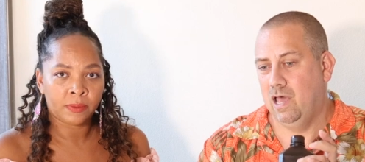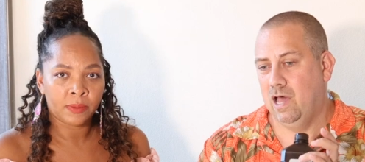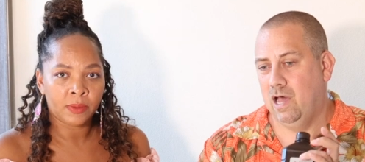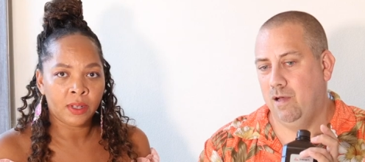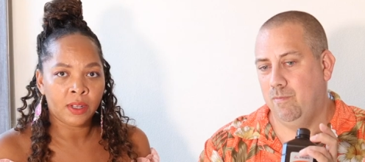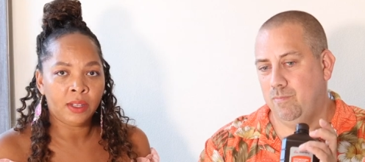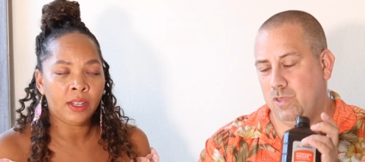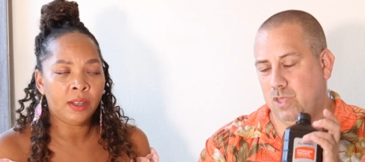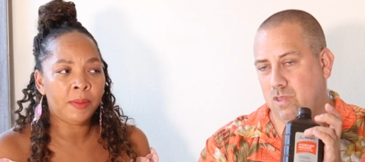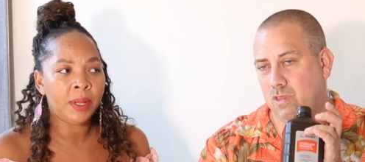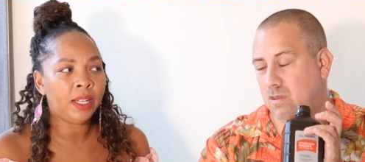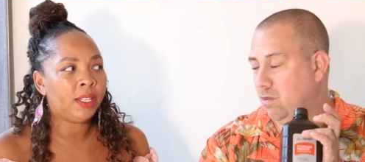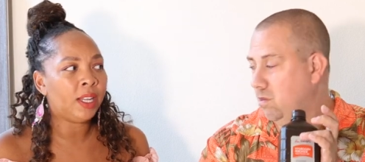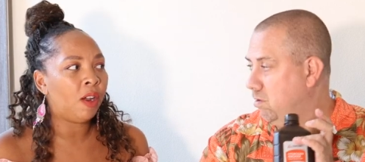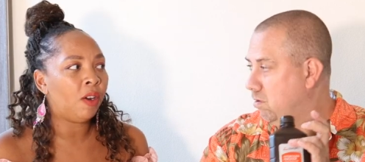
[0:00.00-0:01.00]
Speaker 1: A
Speaker 2: little
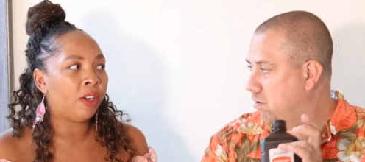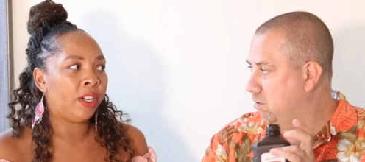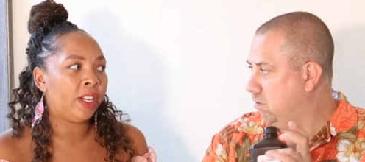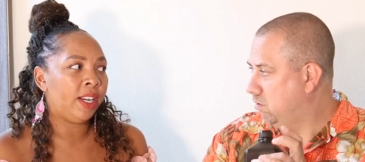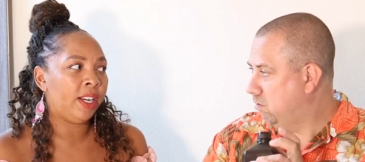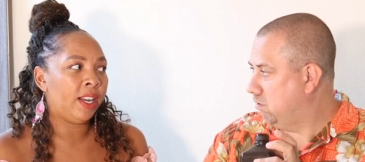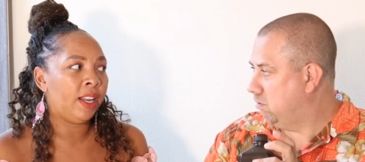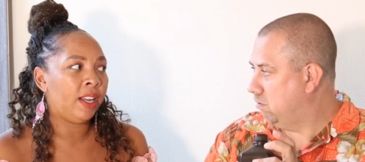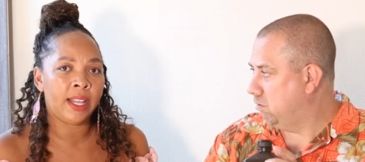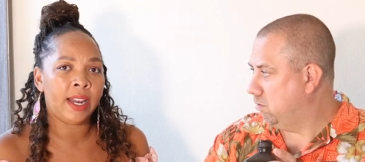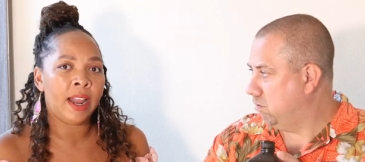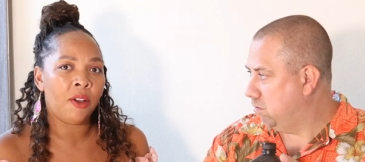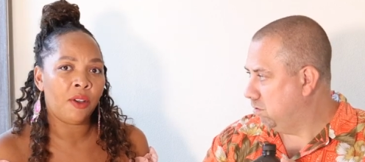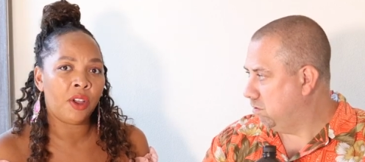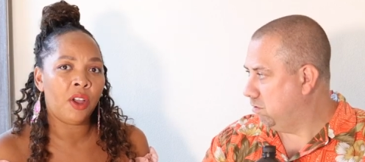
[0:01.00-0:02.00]
bit longer than
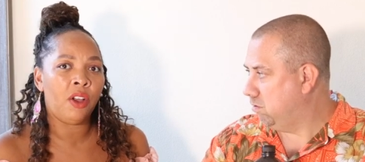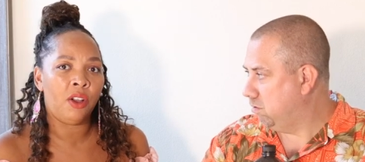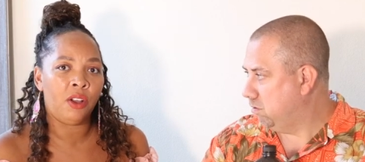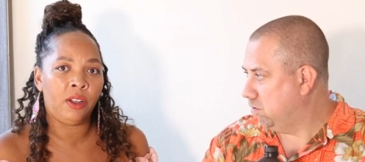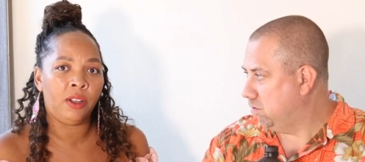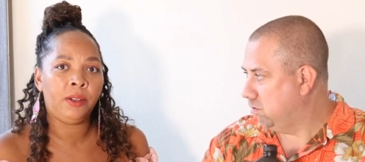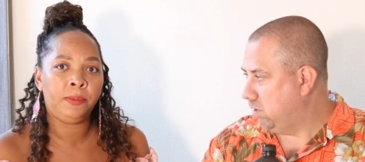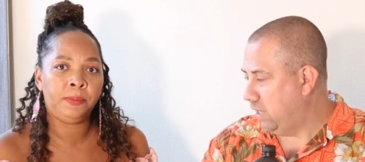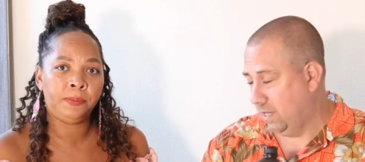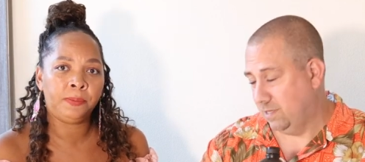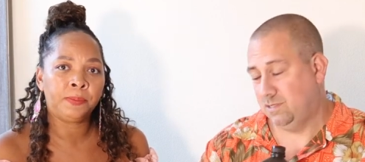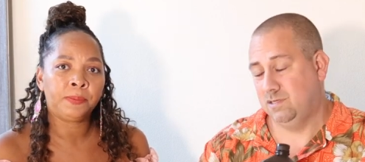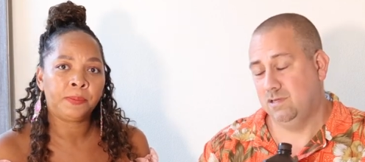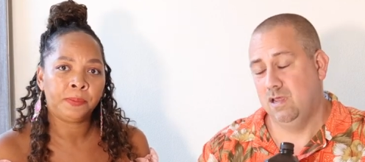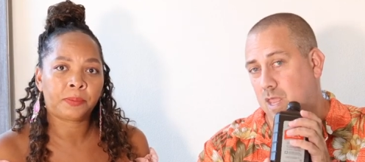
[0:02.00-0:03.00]
alcohol.
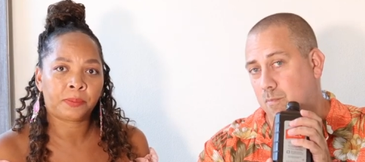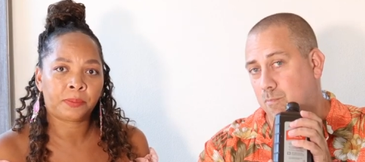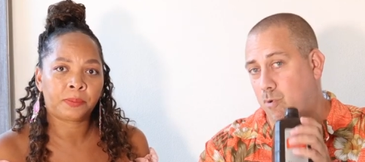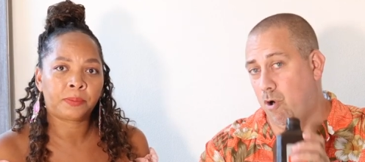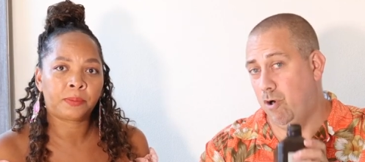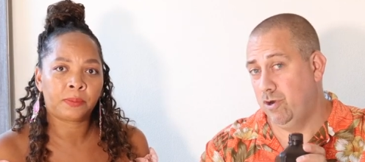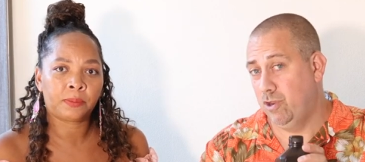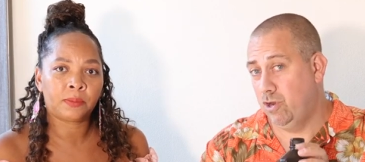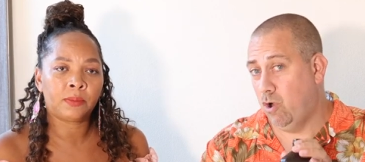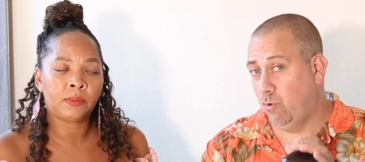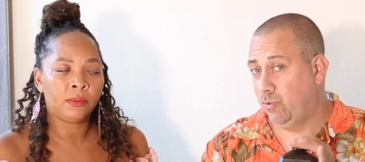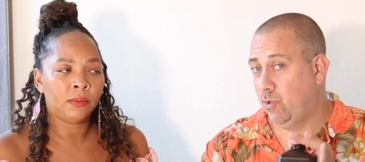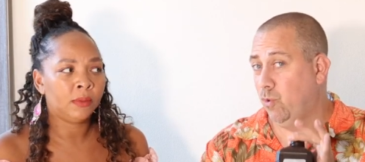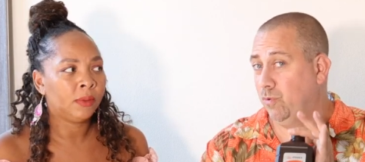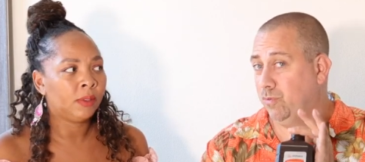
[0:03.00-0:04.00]
Speaker 1: Yes. Important to note,
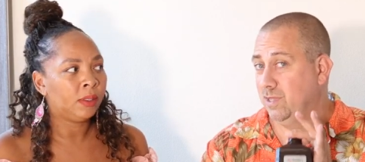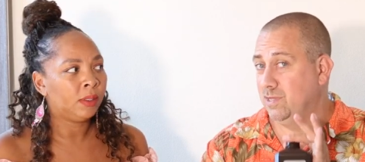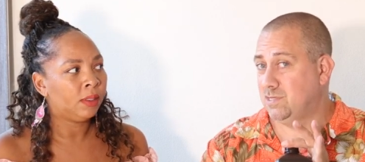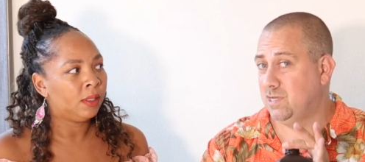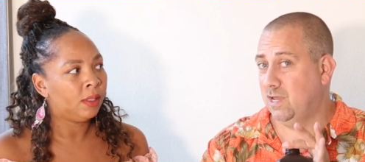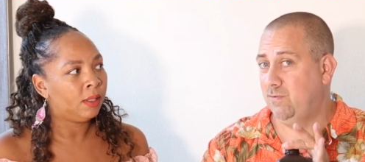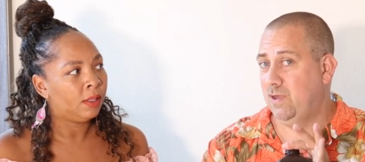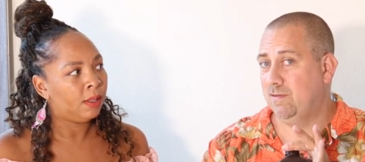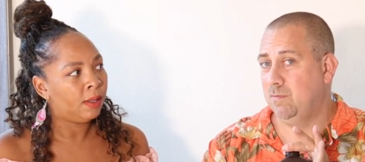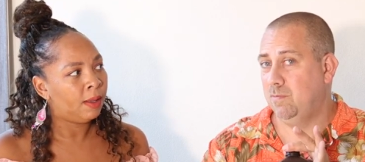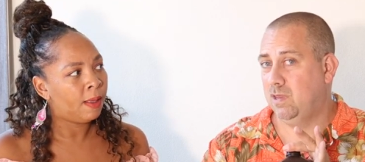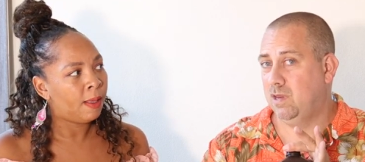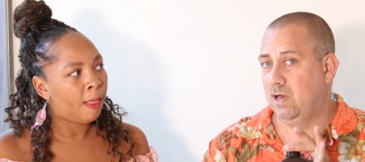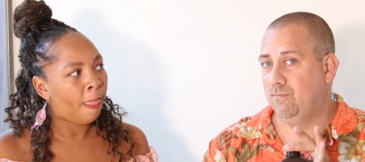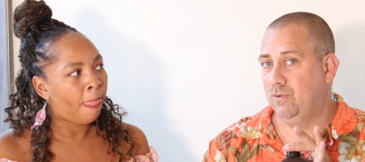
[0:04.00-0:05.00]
though, with this stuff, you have to be
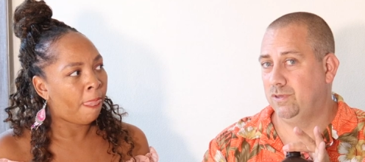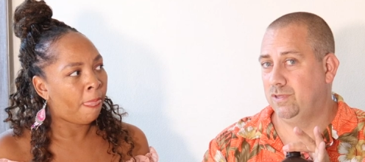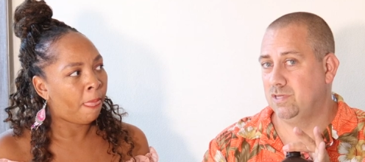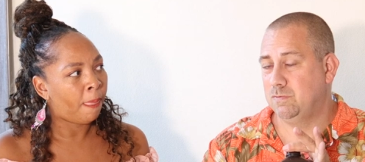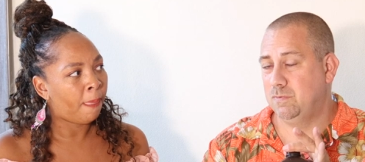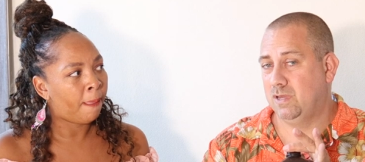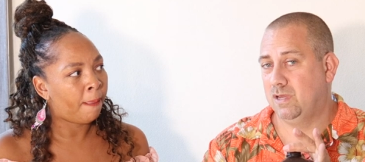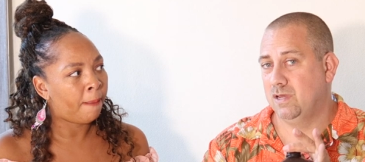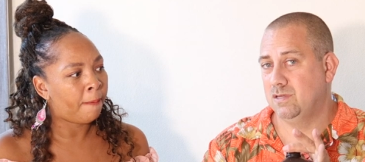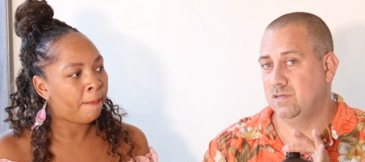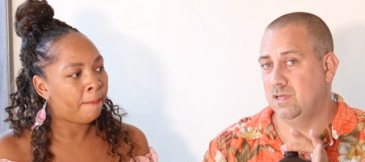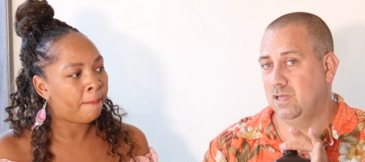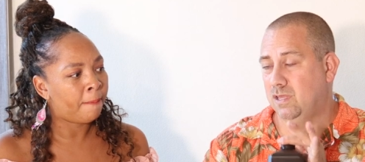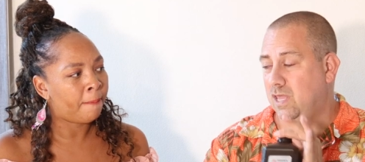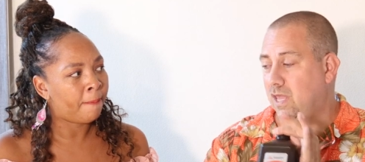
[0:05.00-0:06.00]
careful with this because
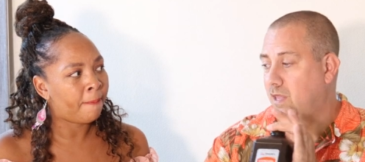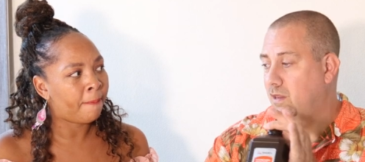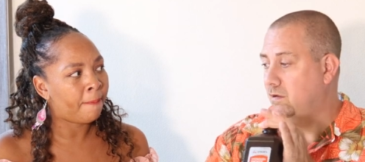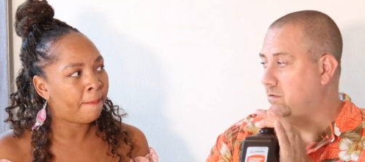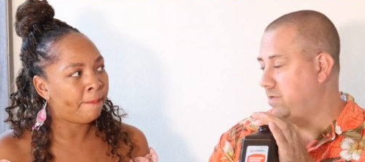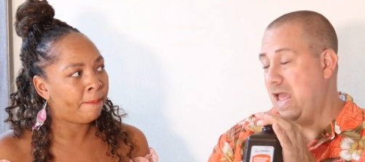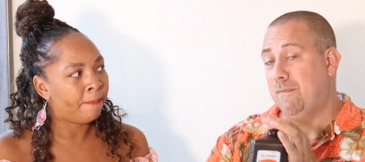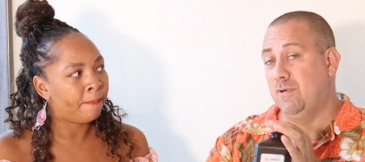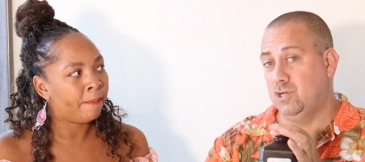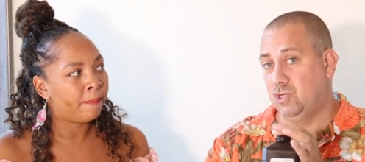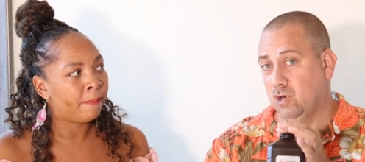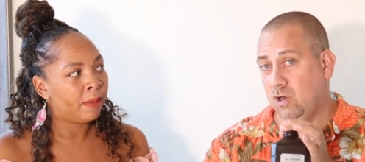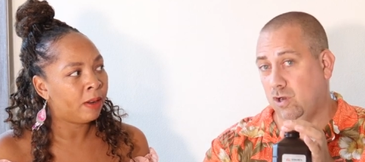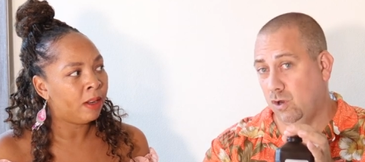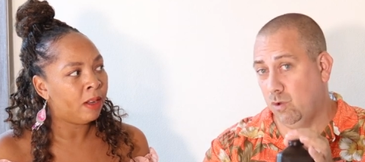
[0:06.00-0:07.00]
it can damage your
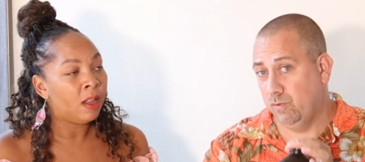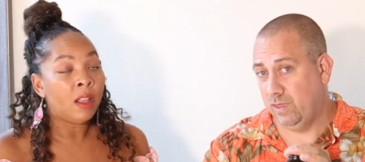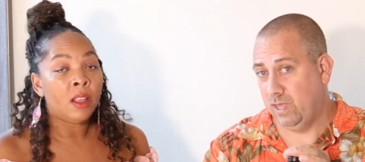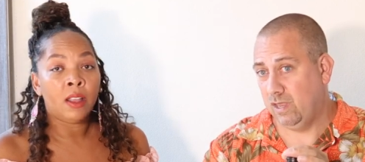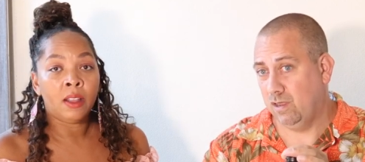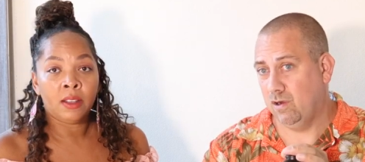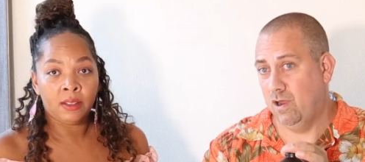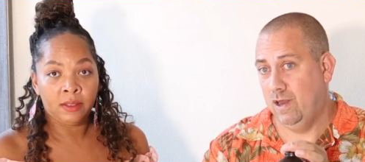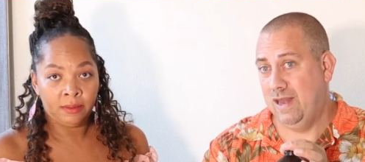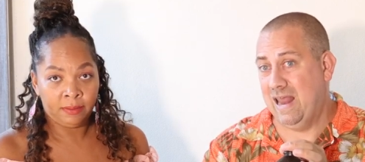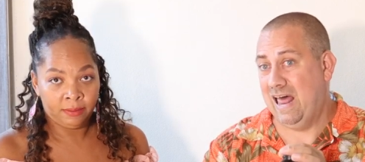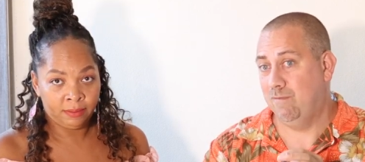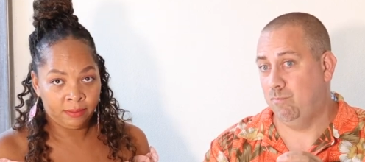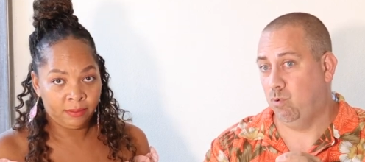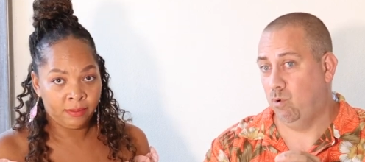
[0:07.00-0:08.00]
clothing and
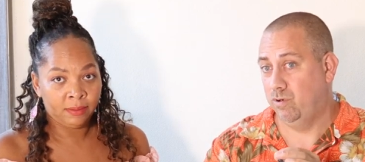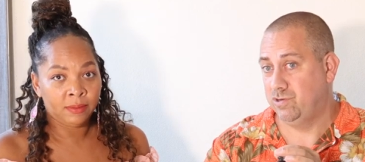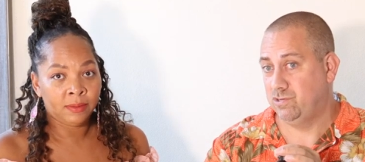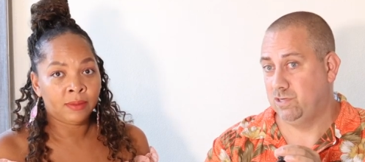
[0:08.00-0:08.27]
non-porous